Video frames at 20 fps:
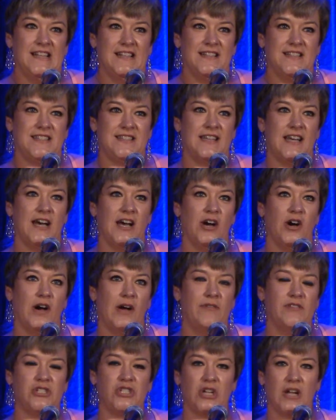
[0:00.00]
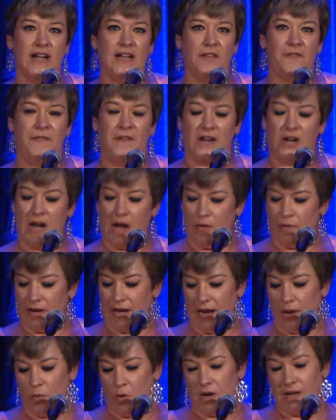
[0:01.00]
So I was trying to figure out what
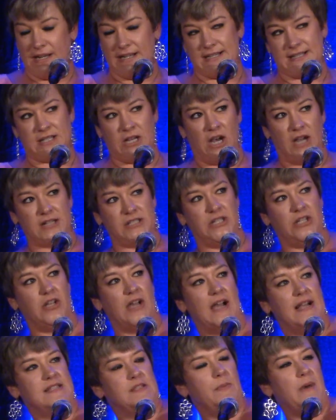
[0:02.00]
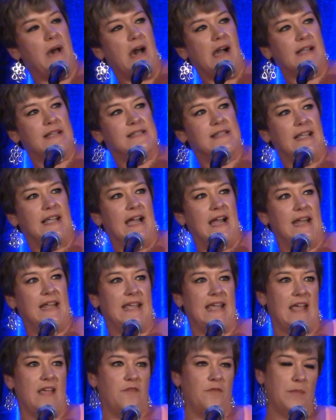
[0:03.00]
I wanted to talk to you guys about because they kind of
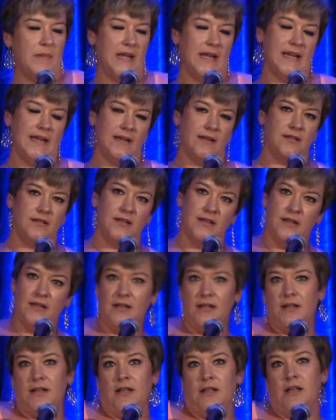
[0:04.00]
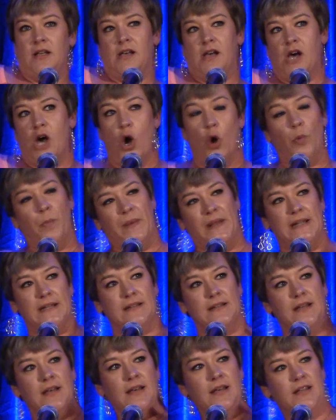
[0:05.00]
gave me
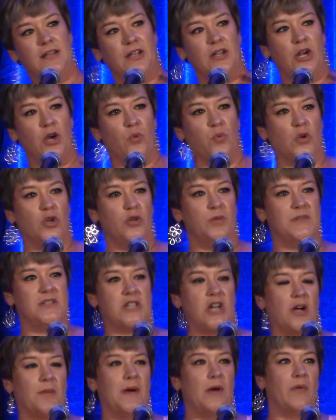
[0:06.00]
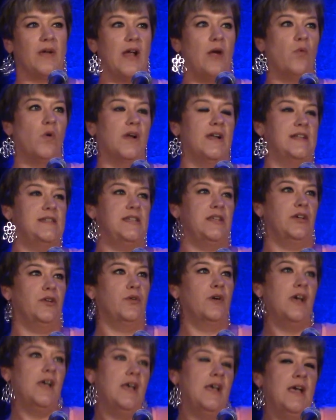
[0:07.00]
open, room to talk about what I wanted to.
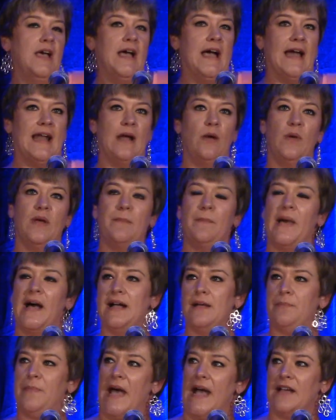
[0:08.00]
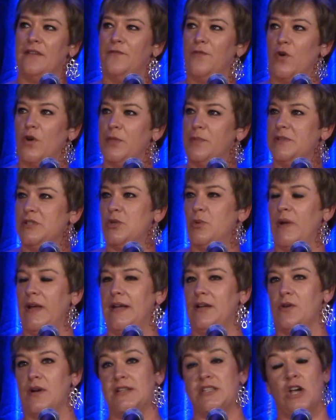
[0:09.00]
And I went back and forth
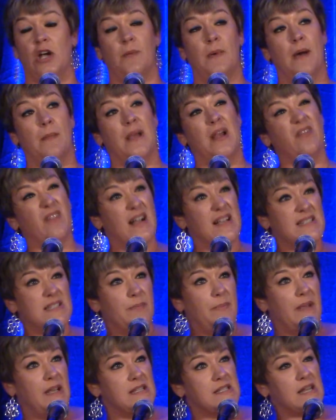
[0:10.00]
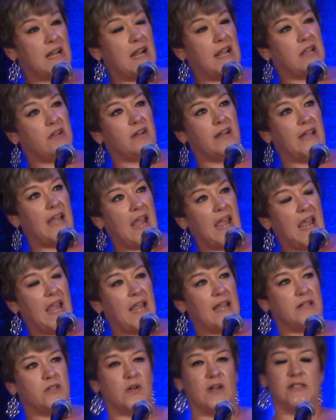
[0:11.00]
between, do I talk about my recipes that I
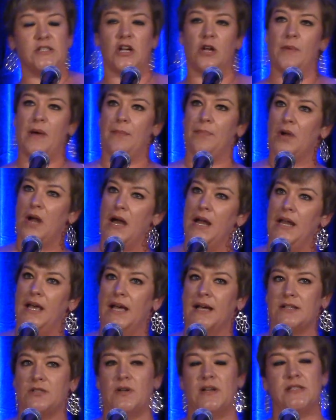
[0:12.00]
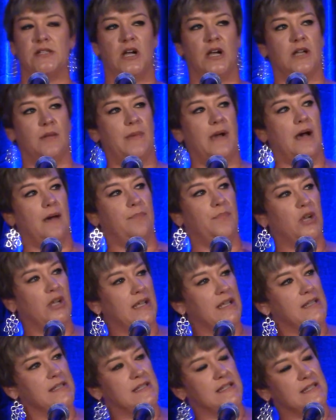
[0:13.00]
create? Do I talk about product? Do I talk about
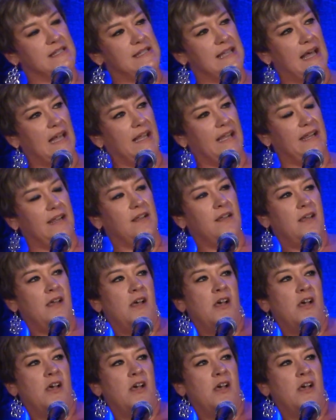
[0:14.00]
bookings and selling?